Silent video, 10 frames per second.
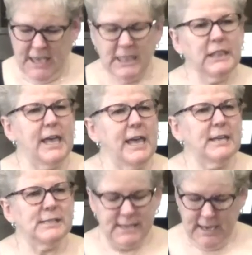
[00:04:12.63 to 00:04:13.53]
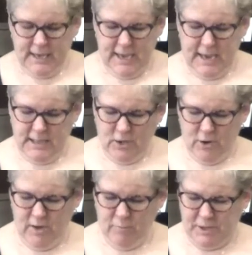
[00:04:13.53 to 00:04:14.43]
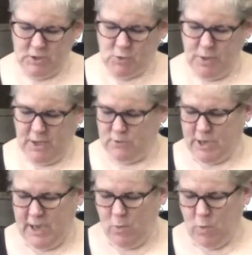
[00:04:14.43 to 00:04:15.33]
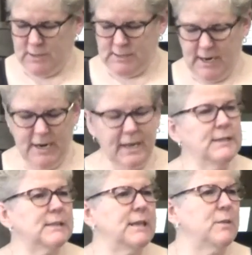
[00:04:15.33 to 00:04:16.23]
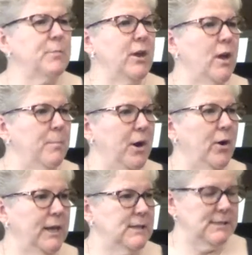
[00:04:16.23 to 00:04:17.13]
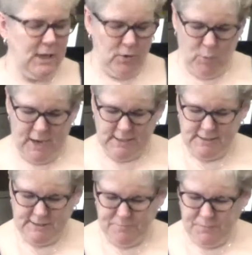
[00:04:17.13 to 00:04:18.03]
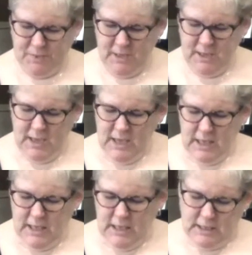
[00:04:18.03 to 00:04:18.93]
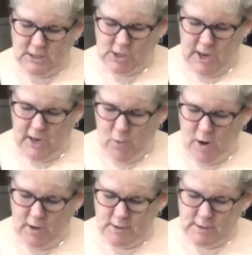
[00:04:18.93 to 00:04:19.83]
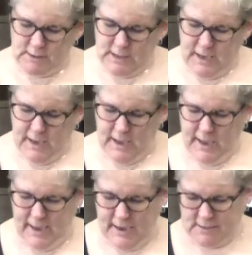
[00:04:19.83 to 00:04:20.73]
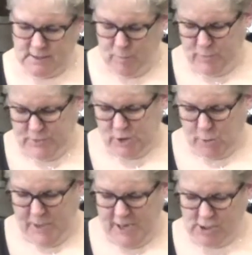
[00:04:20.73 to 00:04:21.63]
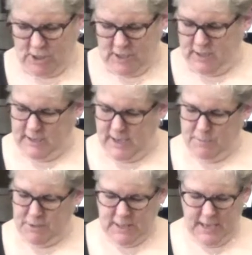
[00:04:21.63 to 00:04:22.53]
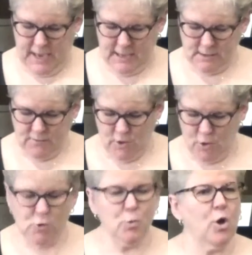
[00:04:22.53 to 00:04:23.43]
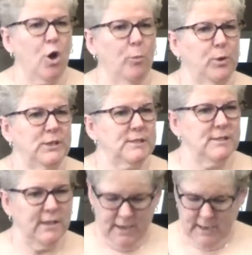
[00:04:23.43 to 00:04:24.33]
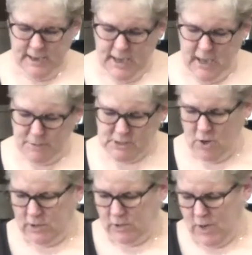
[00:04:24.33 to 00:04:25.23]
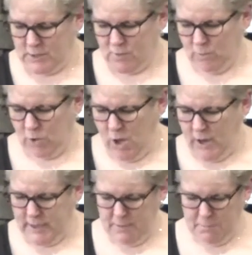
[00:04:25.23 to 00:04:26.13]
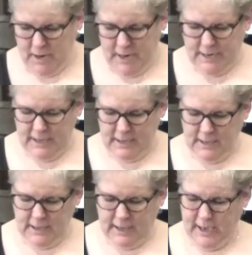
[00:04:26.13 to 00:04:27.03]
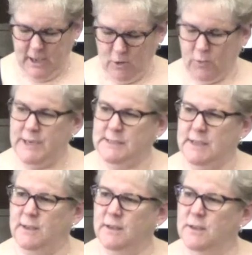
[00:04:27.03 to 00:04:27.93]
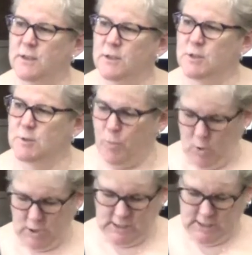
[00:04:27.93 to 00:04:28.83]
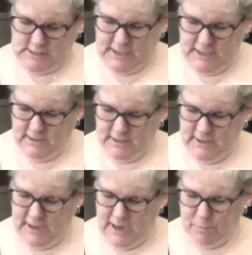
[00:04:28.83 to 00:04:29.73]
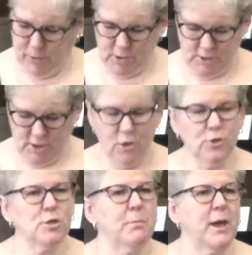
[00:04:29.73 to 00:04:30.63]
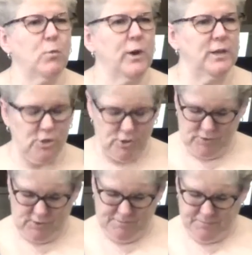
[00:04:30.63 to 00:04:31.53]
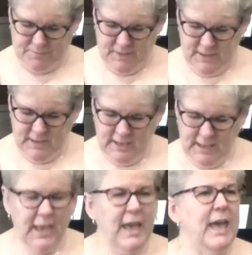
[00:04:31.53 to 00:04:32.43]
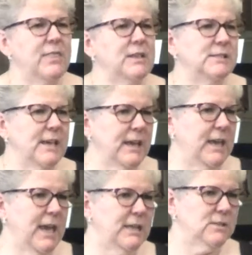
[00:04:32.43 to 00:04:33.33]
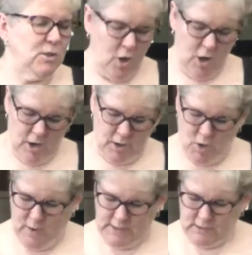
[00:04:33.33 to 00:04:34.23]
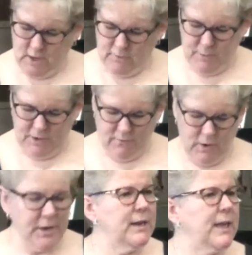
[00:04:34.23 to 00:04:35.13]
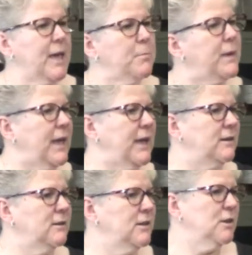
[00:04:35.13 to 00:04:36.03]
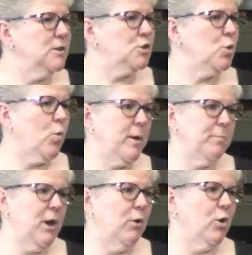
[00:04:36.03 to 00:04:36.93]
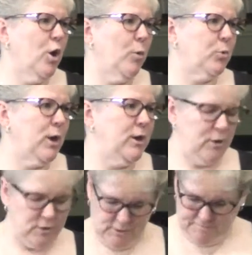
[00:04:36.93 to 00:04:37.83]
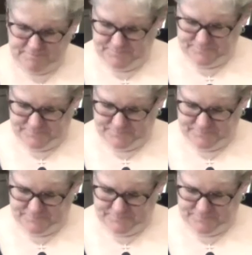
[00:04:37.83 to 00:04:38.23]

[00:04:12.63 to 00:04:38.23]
In the last decade, there have been a string of jaguar sightings in the American Southwest. The jaguar's extirpation came at the hands of usual culprits: habitat loss from logging, mining, and cattle grazing, sport hunting, and persecution by ranchers, and the decades-long U S government-funded campaign to wipe out all predators.